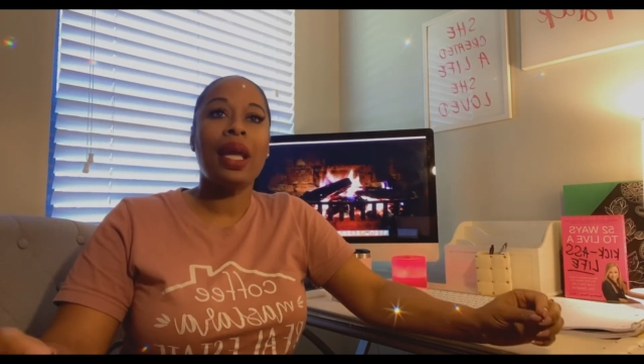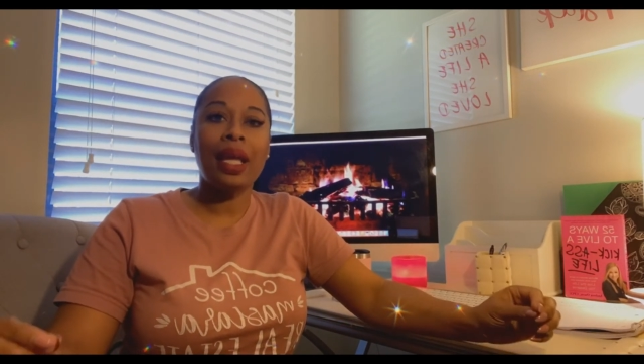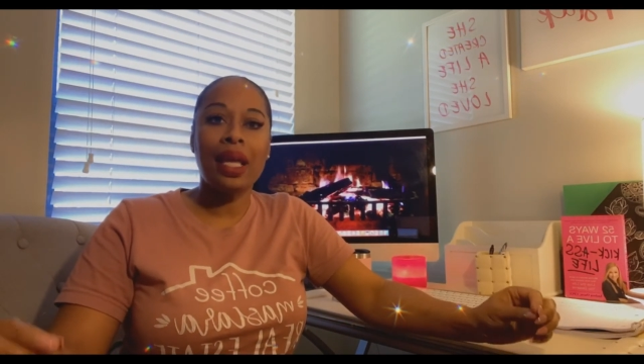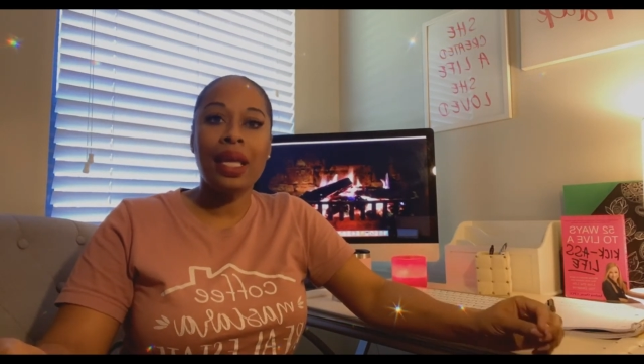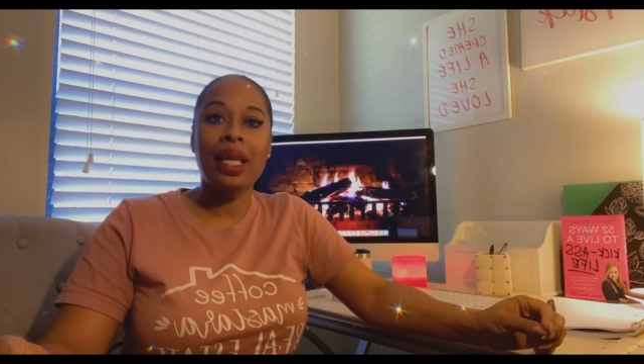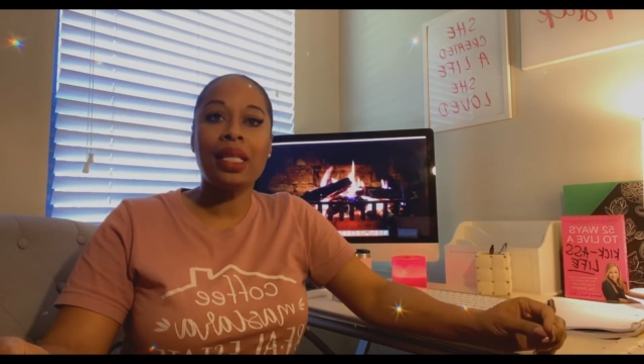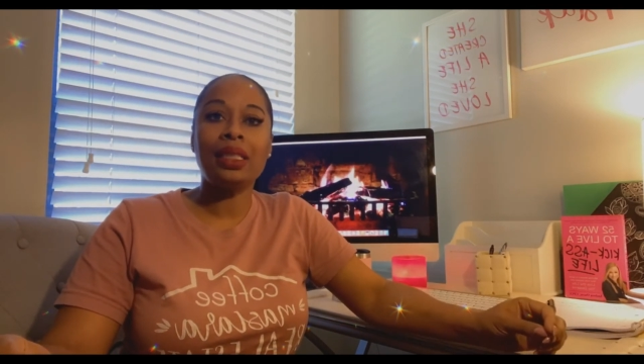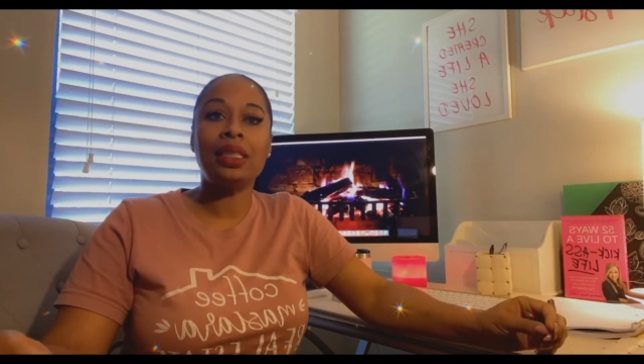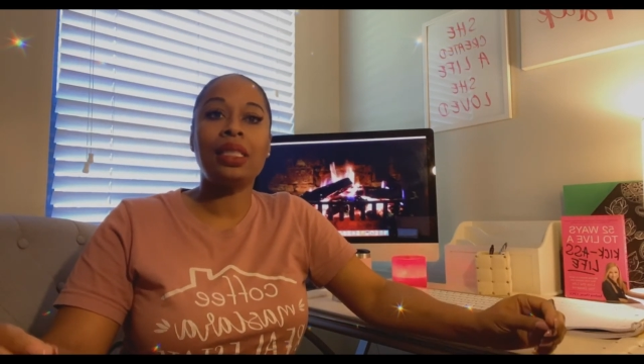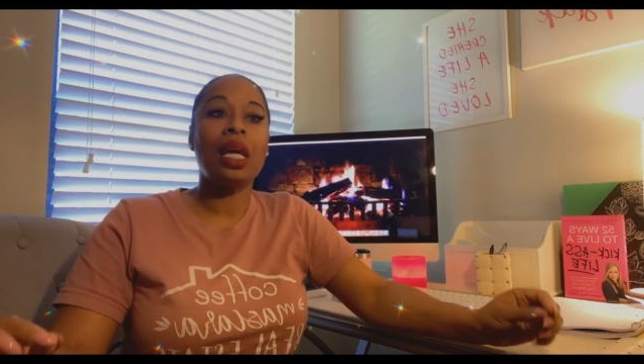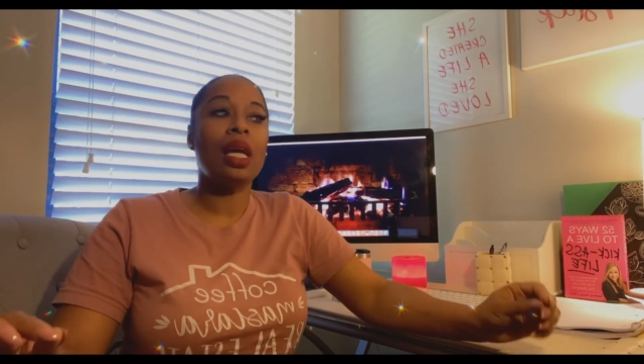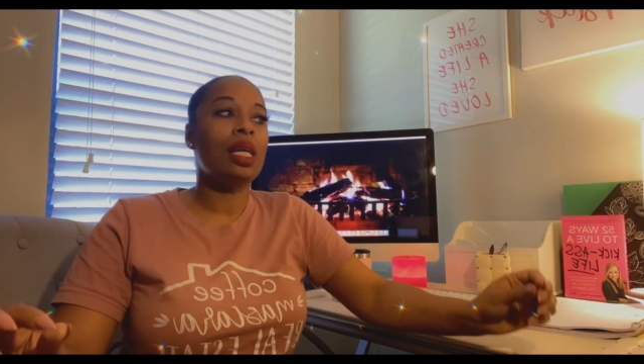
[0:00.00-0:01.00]

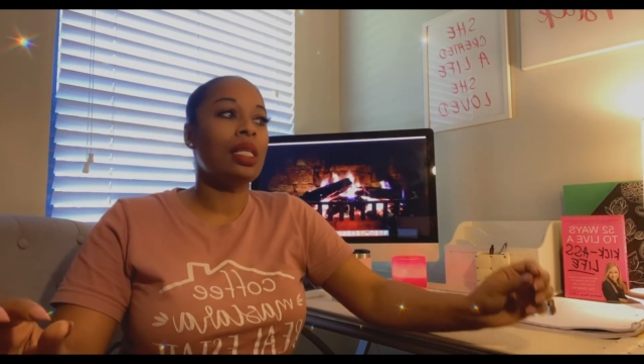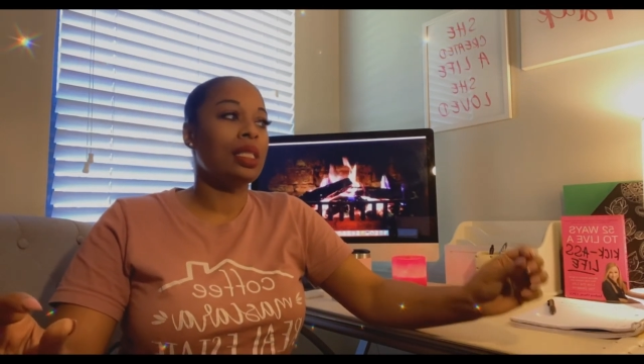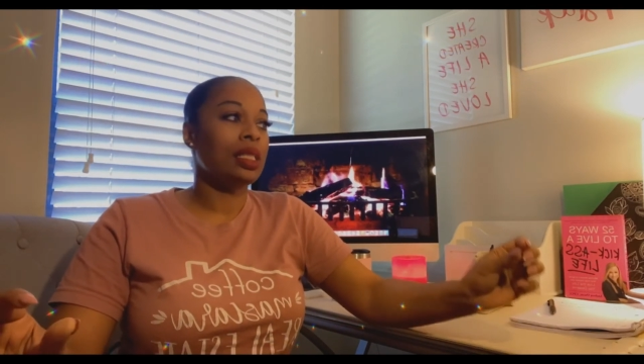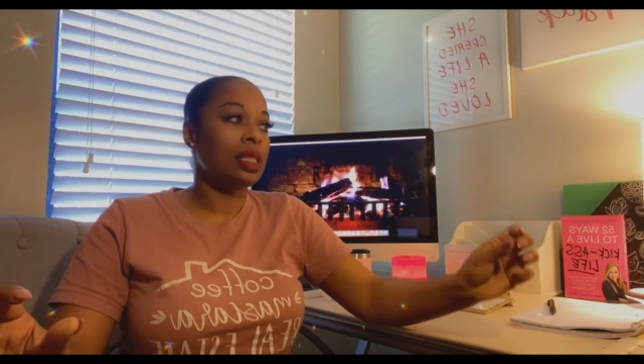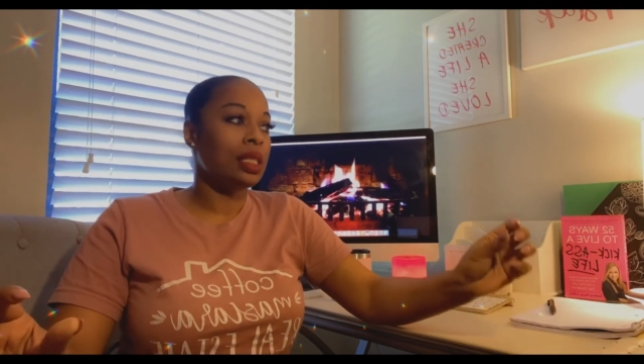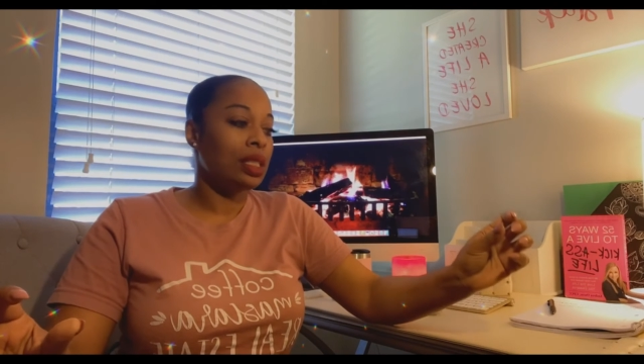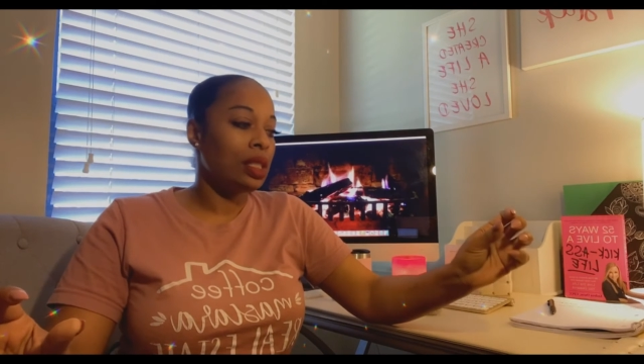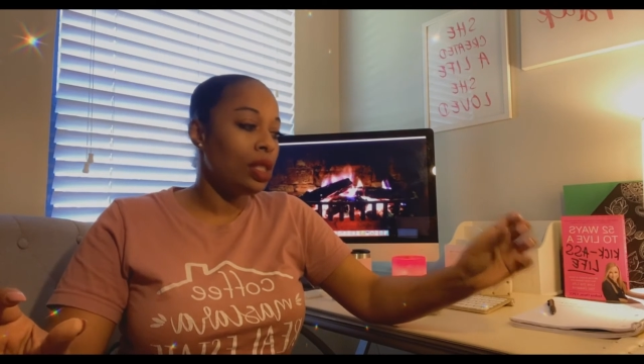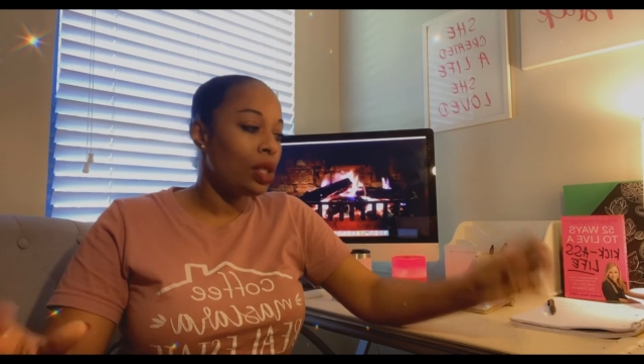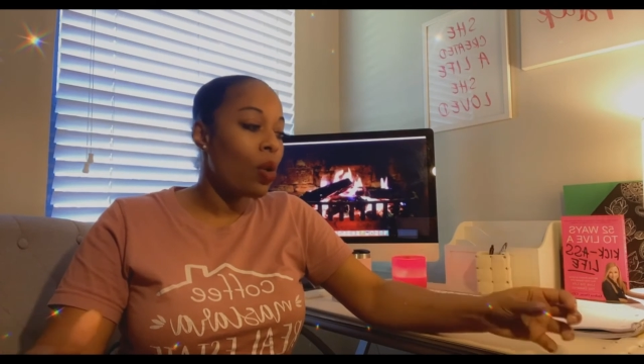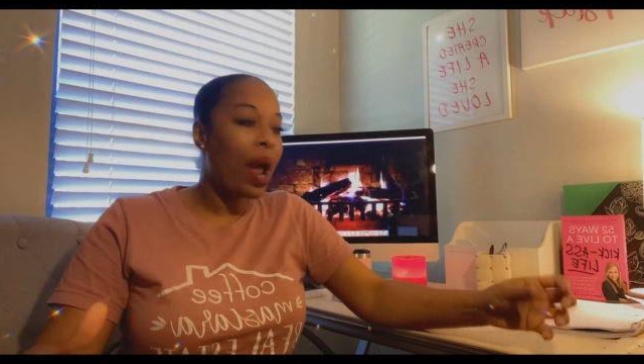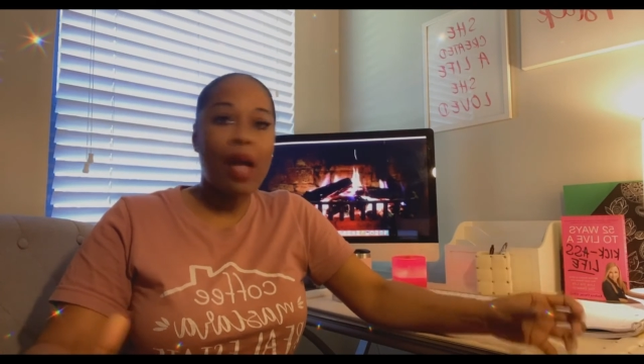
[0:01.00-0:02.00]
is
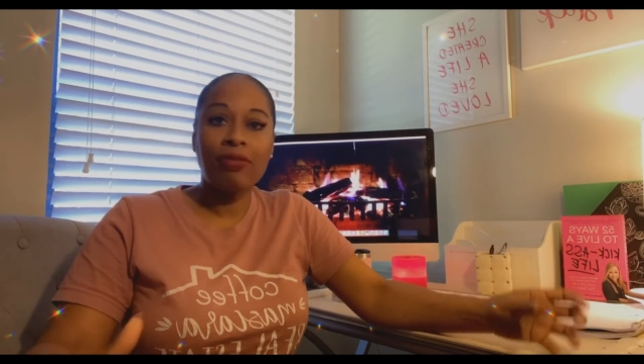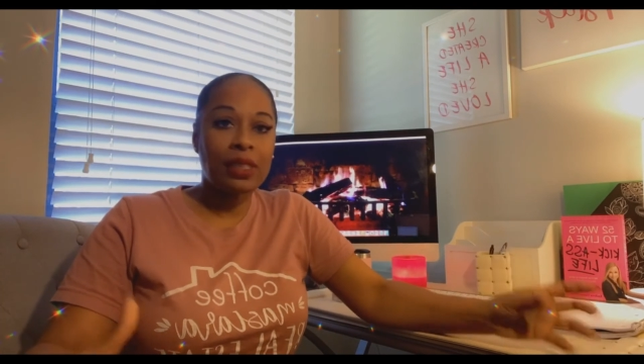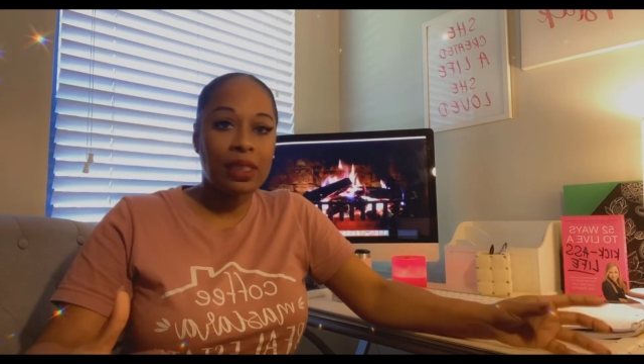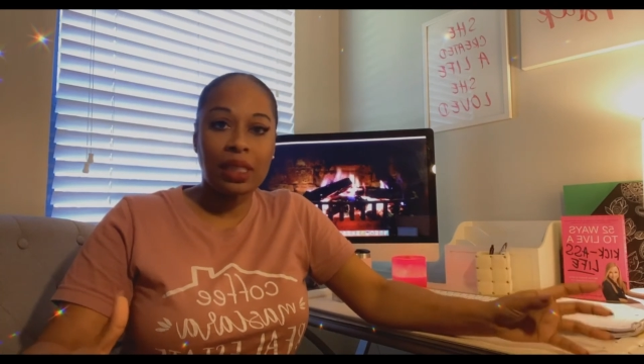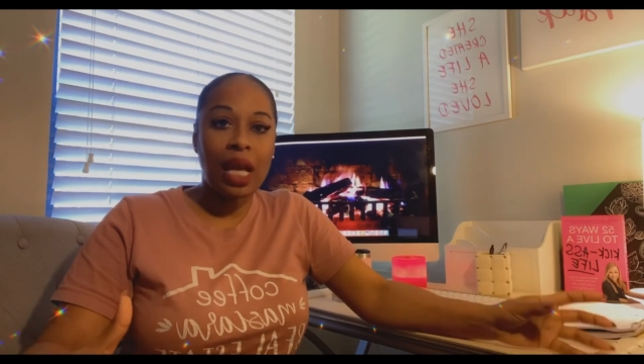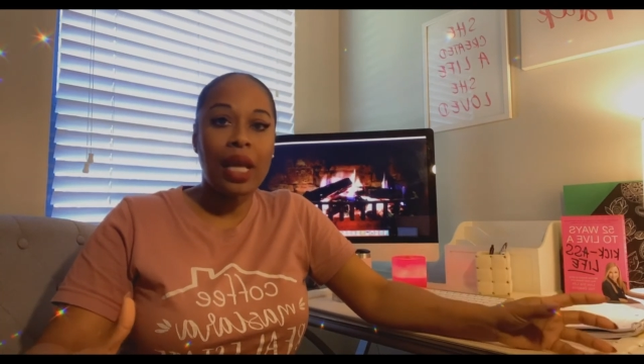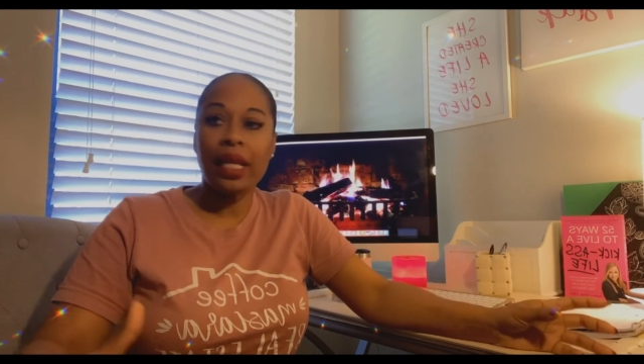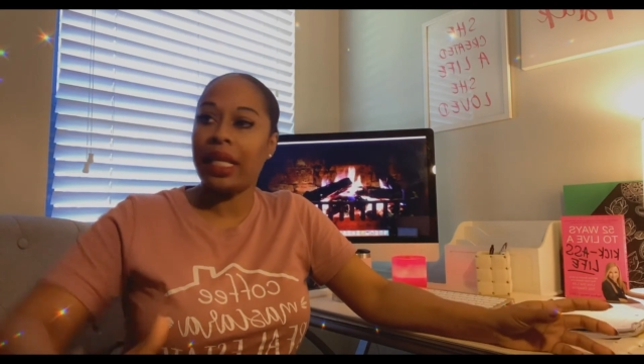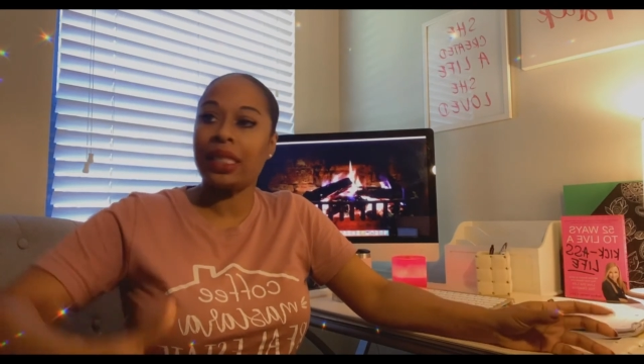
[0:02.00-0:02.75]
you have to study.